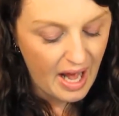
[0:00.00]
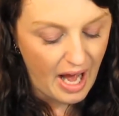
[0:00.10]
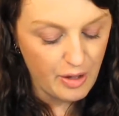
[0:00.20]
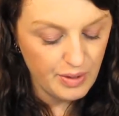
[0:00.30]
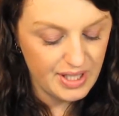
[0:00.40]

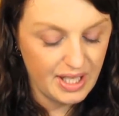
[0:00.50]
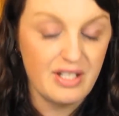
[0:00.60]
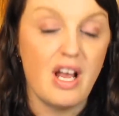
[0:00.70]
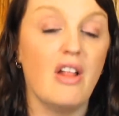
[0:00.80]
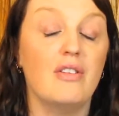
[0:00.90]
I used
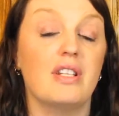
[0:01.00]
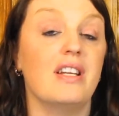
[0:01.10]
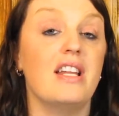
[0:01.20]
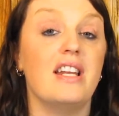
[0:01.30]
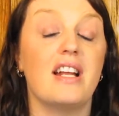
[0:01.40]

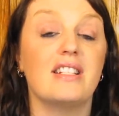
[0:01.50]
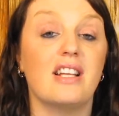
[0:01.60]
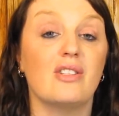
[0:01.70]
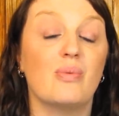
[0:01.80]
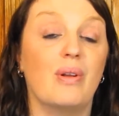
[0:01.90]

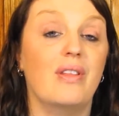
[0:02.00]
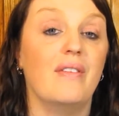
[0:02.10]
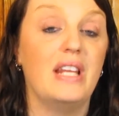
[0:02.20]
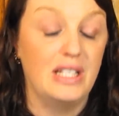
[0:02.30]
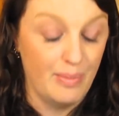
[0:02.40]
$6.99 worth
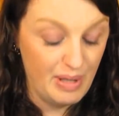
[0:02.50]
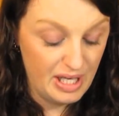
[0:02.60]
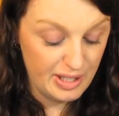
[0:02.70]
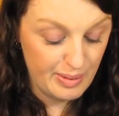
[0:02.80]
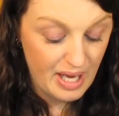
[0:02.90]
of
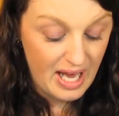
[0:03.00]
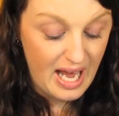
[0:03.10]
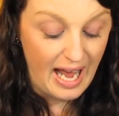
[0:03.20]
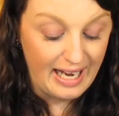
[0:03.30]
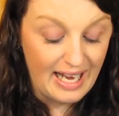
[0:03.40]
ECBs.
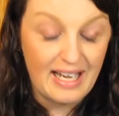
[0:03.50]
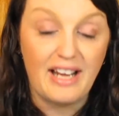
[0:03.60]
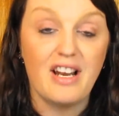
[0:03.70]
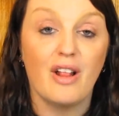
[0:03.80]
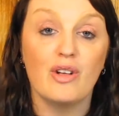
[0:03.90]
I got
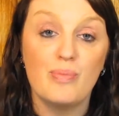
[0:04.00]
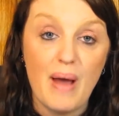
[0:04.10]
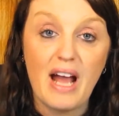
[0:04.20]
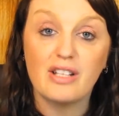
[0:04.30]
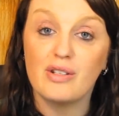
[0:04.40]
$9
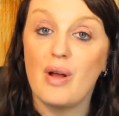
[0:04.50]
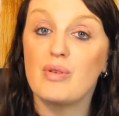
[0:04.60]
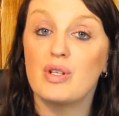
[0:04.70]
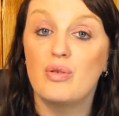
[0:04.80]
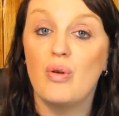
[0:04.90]
back, so that
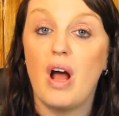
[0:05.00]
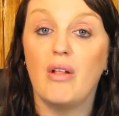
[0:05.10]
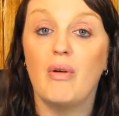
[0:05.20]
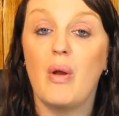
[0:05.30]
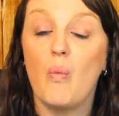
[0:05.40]
was a
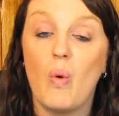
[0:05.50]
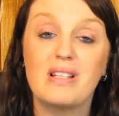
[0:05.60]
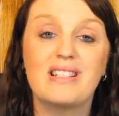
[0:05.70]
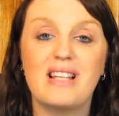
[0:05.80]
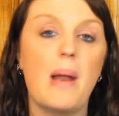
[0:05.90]

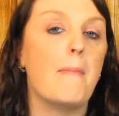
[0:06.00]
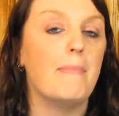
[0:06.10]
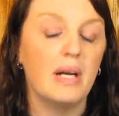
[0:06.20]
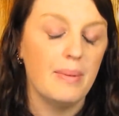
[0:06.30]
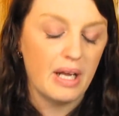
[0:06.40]
$2.01
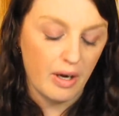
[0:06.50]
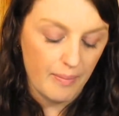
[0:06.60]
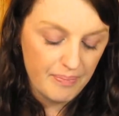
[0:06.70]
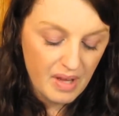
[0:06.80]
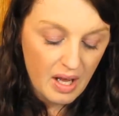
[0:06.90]

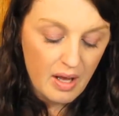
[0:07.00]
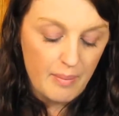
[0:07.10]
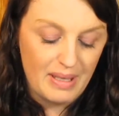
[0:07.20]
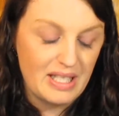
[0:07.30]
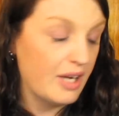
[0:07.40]
moneymaker.
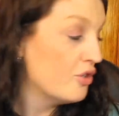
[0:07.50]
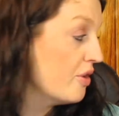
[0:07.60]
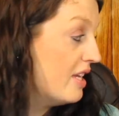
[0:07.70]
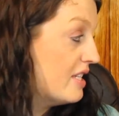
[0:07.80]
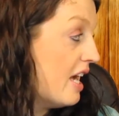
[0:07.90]
My second
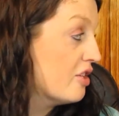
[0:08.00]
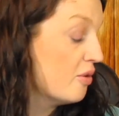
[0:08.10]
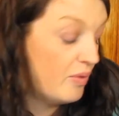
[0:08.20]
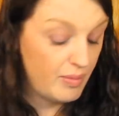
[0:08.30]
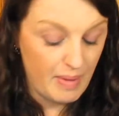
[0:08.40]

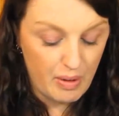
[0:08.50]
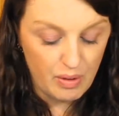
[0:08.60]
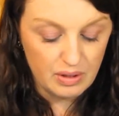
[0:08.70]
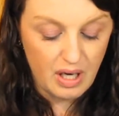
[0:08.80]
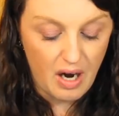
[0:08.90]
transaction with my
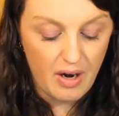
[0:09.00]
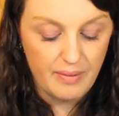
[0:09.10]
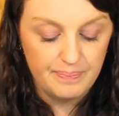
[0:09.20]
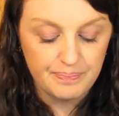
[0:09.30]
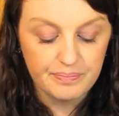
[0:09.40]
old
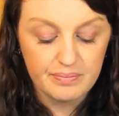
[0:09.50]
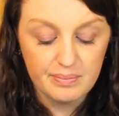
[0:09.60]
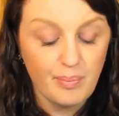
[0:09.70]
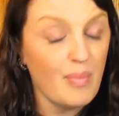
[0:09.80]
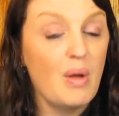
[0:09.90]
card
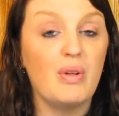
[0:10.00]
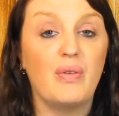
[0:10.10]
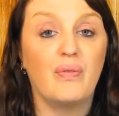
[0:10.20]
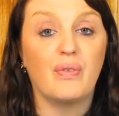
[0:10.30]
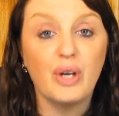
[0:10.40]
was
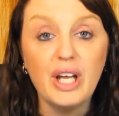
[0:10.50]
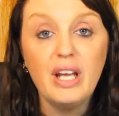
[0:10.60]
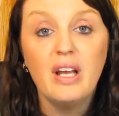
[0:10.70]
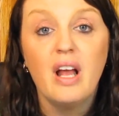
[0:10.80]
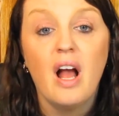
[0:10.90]

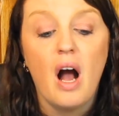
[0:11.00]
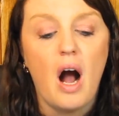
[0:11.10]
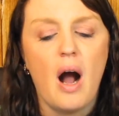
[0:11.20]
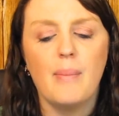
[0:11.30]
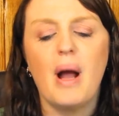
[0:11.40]
free.
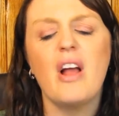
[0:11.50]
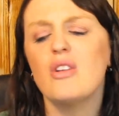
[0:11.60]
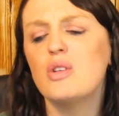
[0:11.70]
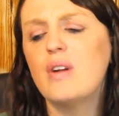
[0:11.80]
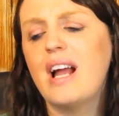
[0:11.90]
I
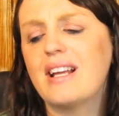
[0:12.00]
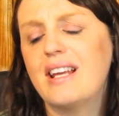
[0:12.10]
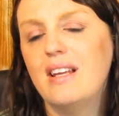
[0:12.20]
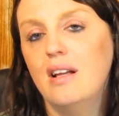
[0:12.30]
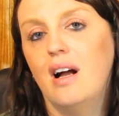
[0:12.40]
also
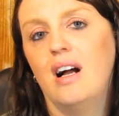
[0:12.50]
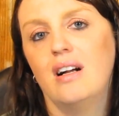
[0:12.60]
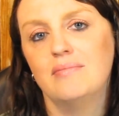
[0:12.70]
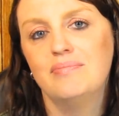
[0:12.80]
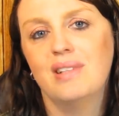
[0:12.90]

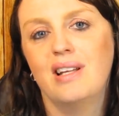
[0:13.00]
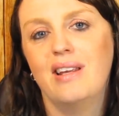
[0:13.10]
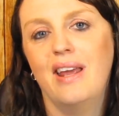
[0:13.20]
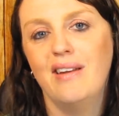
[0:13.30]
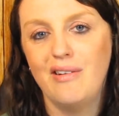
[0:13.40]
got
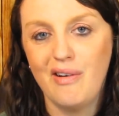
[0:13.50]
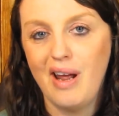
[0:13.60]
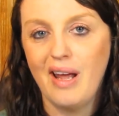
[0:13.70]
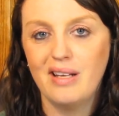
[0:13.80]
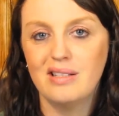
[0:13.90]
Kinder
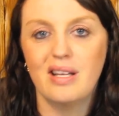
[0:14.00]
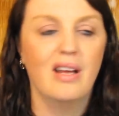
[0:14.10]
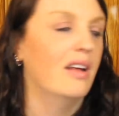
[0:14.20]
Eggs.